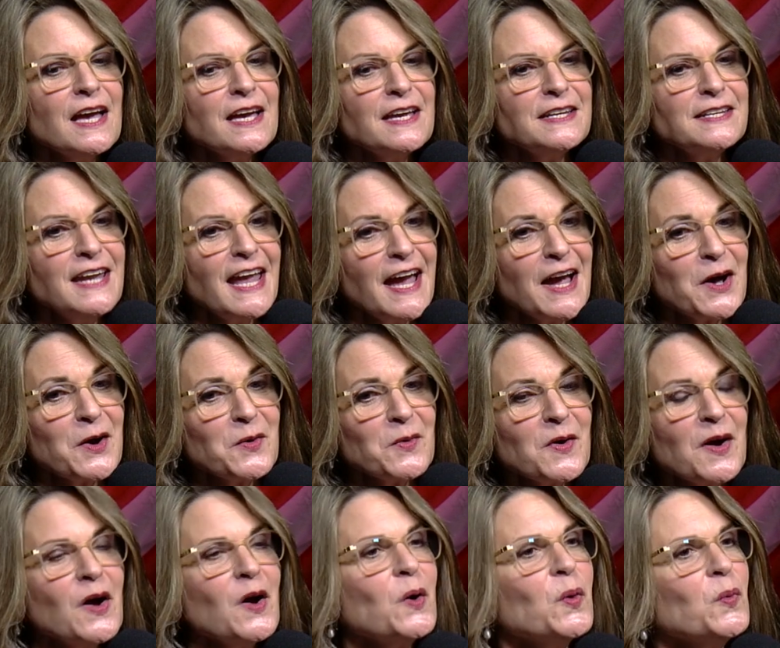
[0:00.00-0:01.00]
Now,
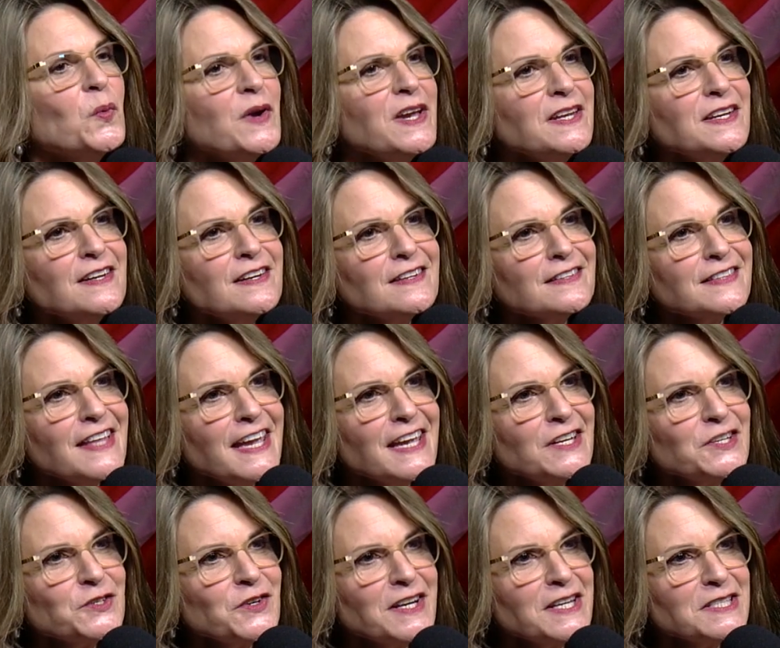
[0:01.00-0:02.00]
we did a
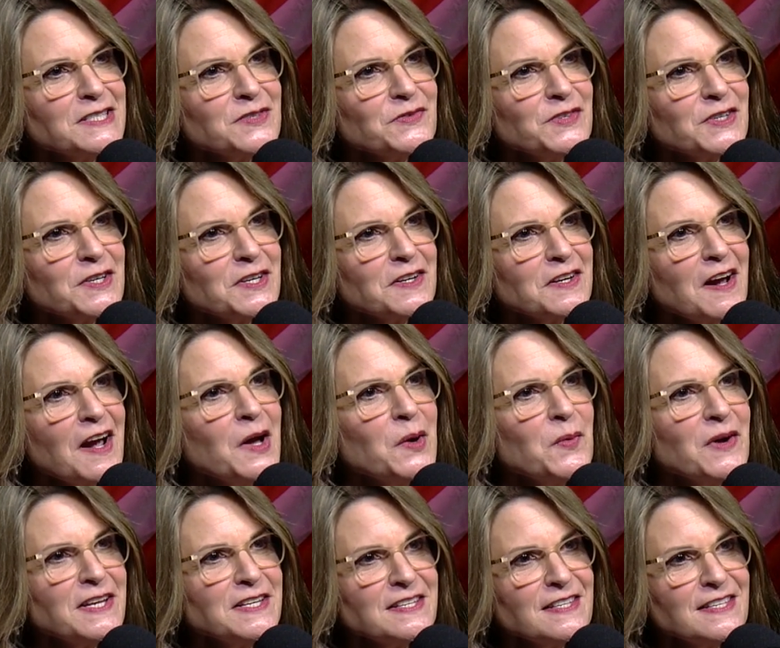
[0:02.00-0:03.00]
land transfer. I
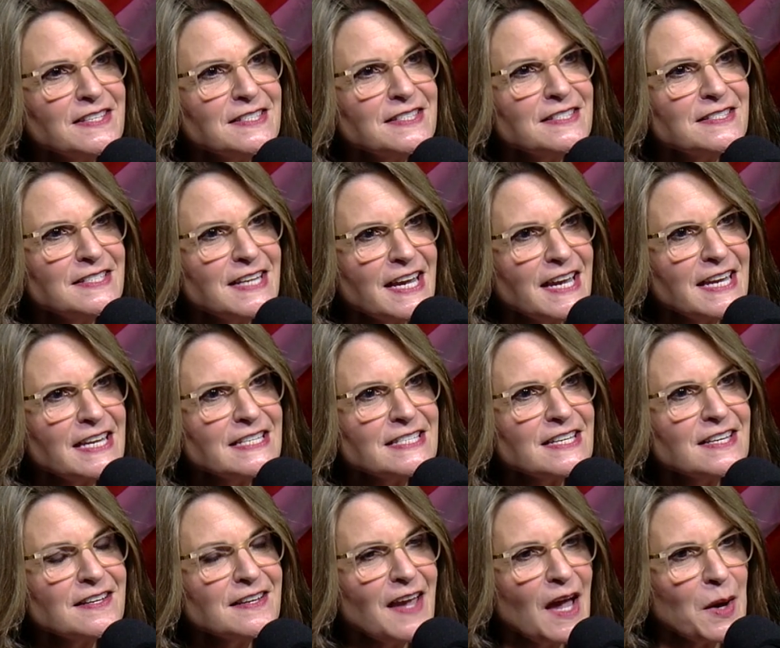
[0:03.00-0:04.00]
went to the state
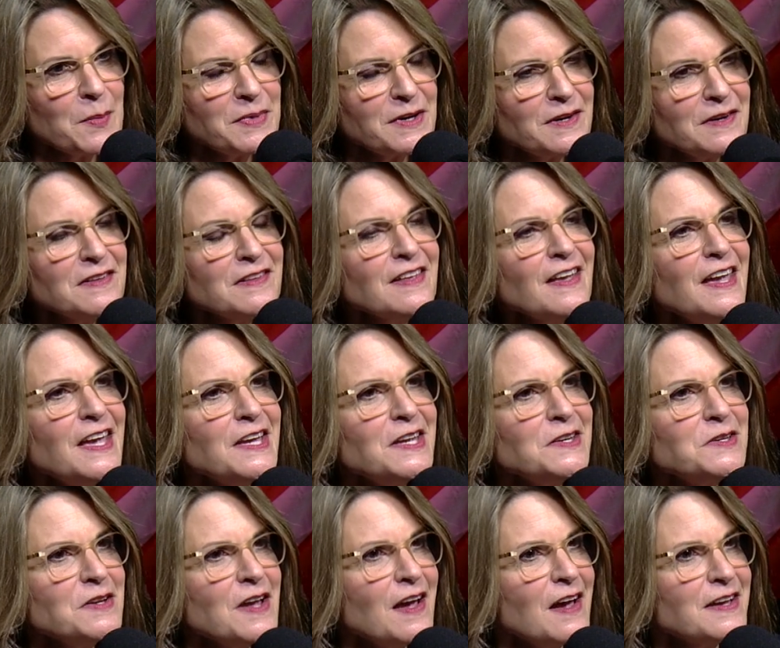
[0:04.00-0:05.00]
capitol
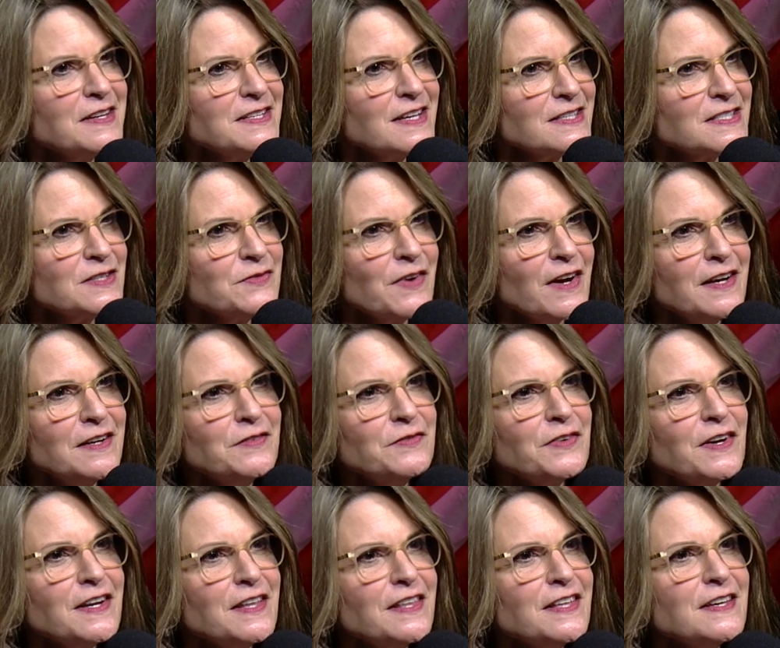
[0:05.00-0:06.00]
and testified in
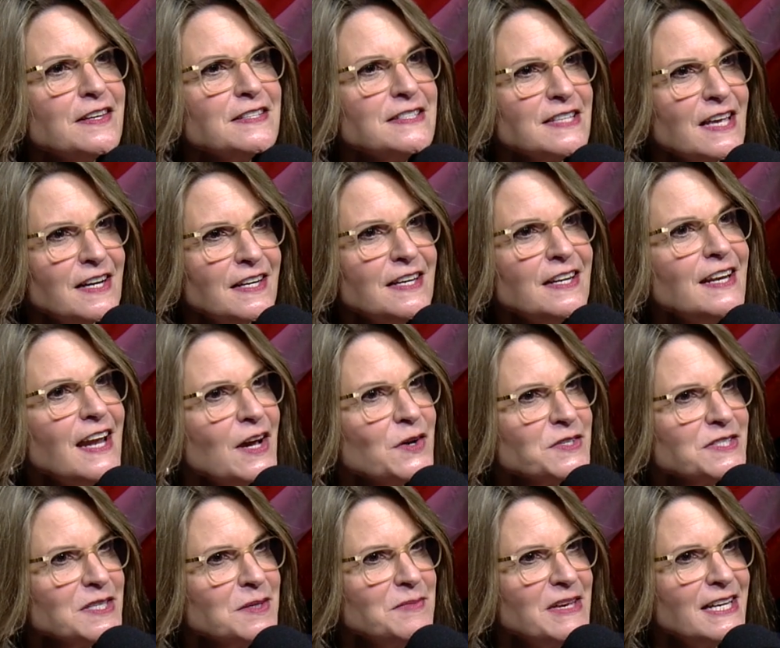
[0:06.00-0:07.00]
front of the Senate and
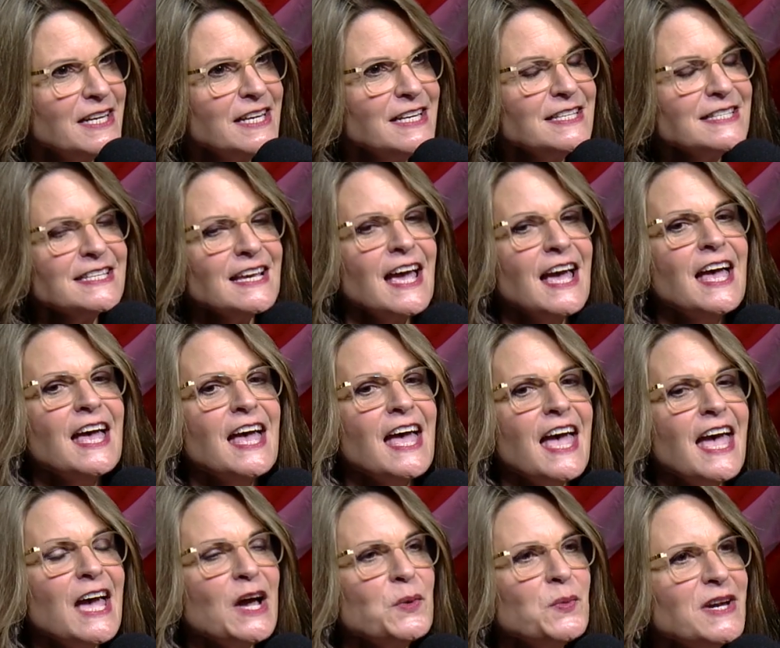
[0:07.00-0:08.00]
House committees,
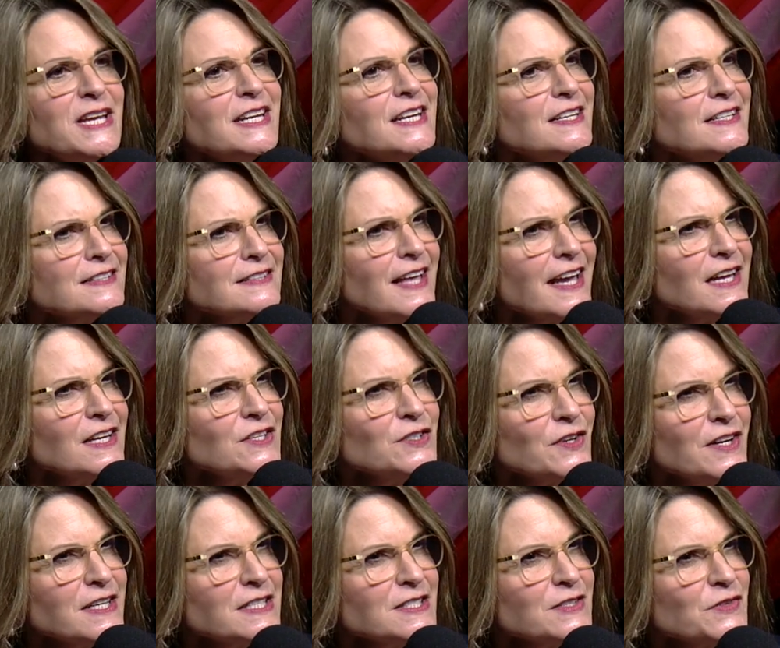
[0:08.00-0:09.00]
and we did a land
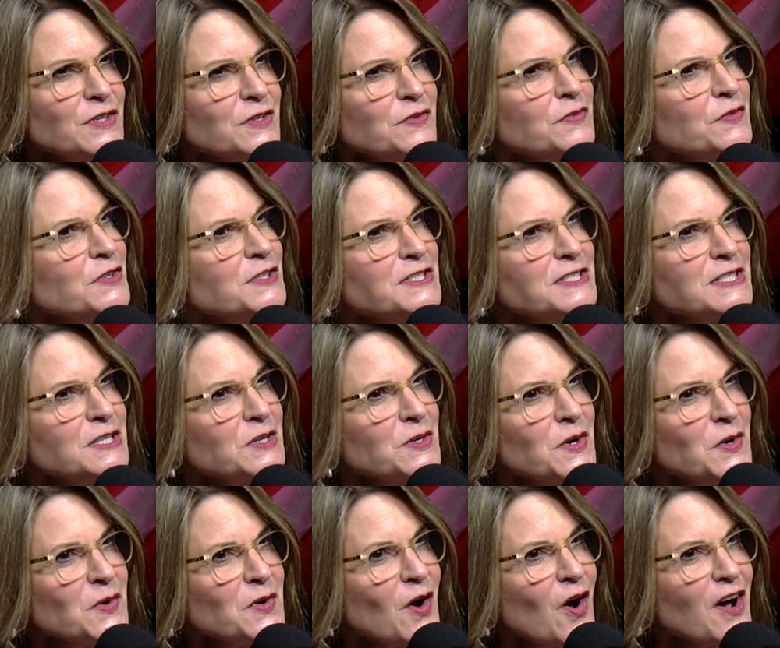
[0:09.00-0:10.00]
transfer for
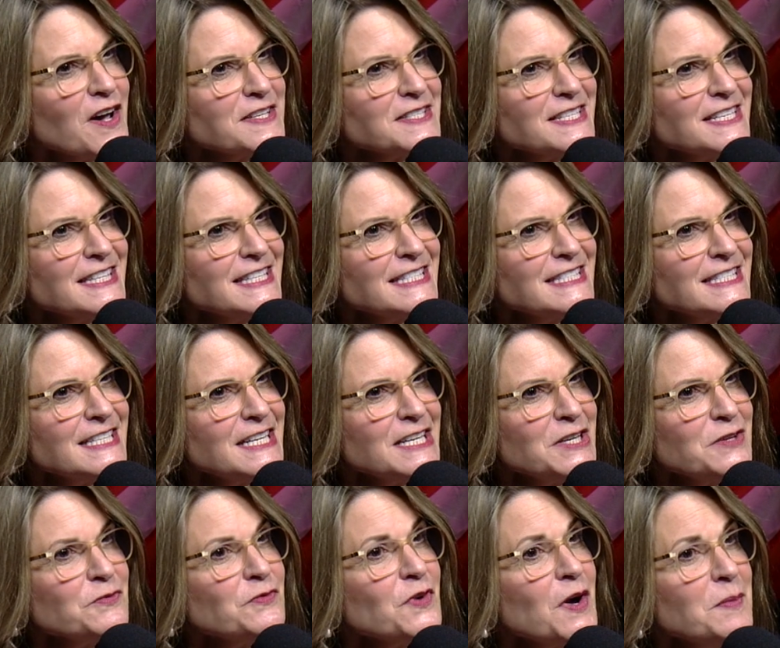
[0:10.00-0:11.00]
zero cost to the city
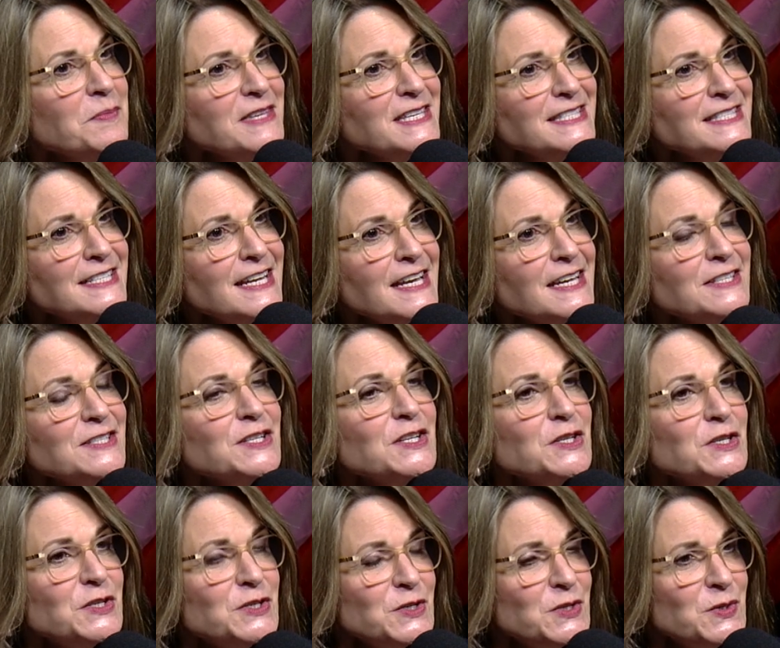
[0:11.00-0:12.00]
from the state
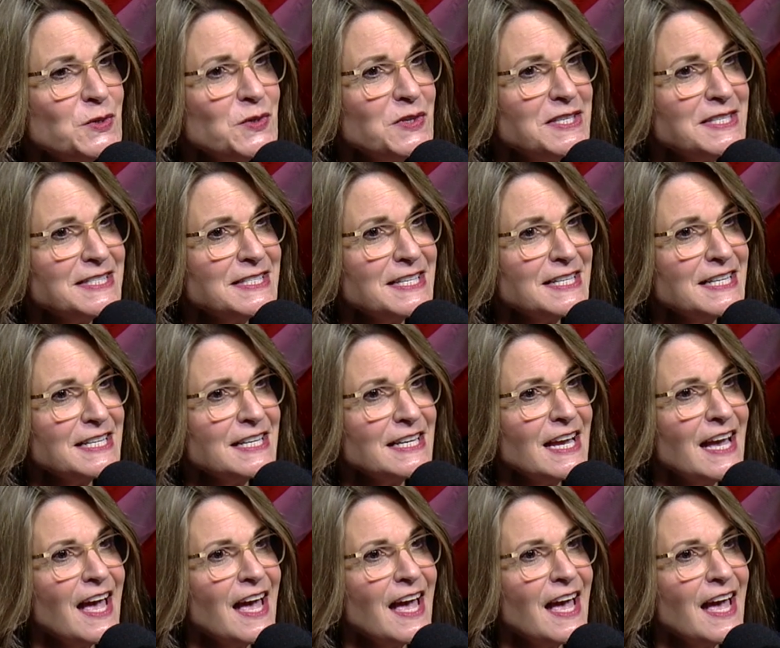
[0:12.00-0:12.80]
to the city.